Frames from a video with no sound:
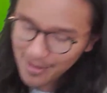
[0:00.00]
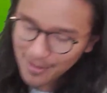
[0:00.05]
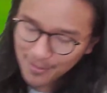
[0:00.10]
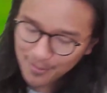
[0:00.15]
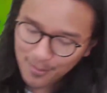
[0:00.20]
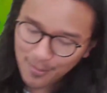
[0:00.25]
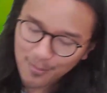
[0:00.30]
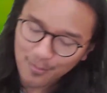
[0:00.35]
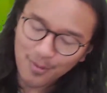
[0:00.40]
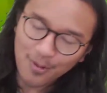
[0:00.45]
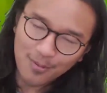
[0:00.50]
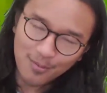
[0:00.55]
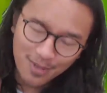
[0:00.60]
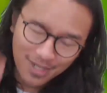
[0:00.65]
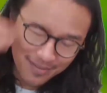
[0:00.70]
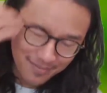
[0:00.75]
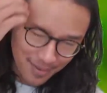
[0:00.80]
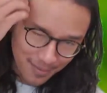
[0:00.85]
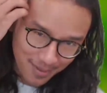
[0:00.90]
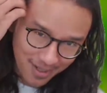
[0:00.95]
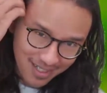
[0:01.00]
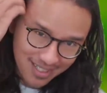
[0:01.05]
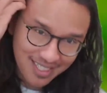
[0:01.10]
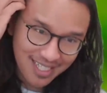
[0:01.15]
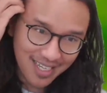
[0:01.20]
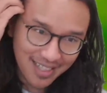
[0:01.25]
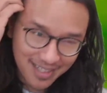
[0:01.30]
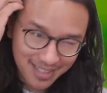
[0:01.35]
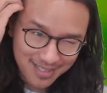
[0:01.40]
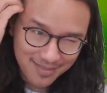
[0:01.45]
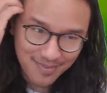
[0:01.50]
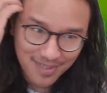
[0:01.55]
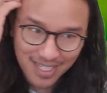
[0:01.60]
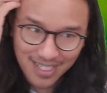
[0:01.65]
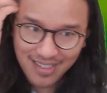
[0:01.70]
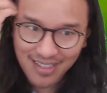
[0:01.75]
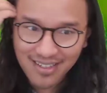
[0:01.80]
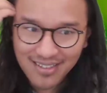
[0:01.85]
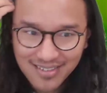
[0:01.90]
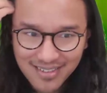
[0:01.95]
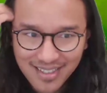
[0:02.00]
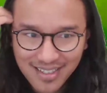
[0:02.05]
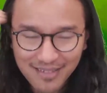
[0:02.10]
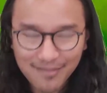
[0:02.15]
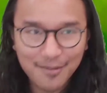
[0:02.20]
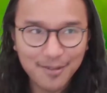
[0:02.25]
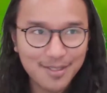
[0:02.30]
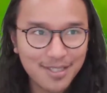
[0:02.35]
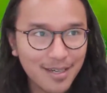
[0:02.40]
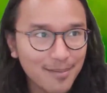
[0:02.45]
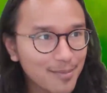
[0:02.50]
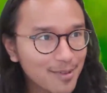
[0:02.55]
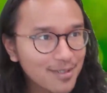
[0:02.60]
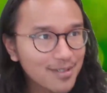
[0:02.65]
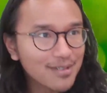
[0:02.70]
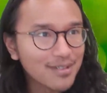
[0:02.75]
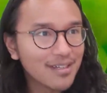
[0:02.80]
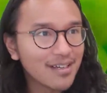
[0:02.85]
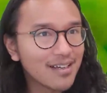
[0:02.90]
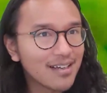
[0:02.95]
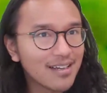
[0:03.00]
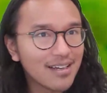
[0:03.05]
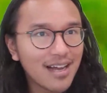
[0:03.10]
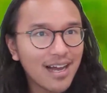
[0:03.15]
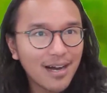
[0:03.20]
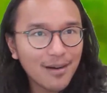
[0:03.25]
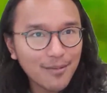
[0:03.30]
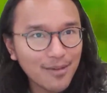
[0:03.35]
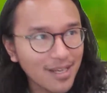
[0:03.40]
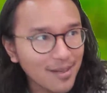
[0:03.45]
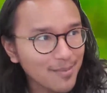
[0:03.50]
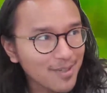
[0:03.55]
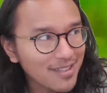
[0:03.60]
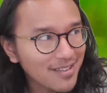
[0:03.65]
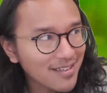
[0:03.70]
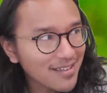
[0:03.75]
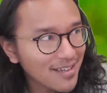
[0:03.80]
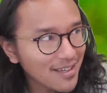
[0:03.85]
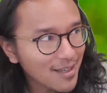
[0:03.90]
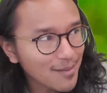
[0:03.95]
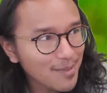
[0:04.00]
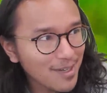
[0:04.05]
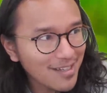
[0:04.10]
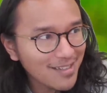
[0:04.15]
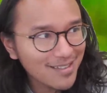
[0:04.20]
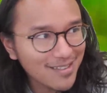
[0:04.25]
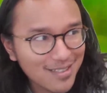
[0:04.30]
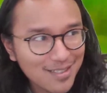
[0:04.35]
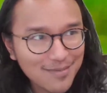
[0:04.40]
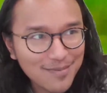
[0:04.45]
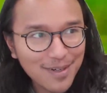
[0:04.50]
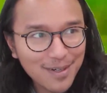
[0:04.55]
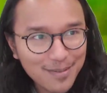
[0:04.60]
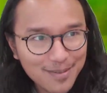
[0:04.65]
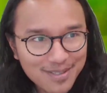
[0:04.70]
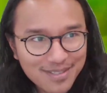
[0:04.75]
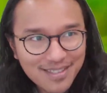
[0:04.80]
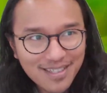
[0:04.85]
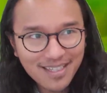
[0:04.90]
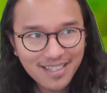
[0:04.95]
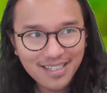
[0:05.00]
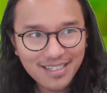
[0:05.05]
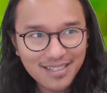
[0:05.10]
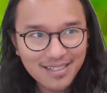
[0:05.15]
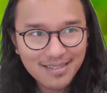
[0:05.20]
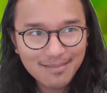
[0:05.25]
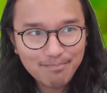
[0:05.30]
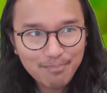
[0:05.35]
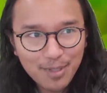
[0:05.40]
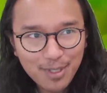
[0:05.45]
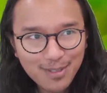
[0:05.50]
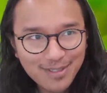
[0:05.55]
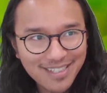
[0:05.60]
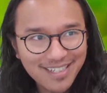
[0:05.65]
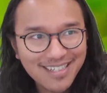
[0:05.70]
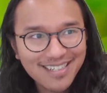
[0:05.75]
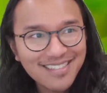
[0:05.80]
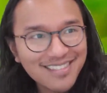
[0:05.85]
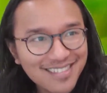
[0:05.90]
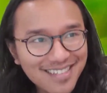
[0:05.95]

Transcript: What if I wanted to take things further? For example, how would I be thinking about this if I was a builder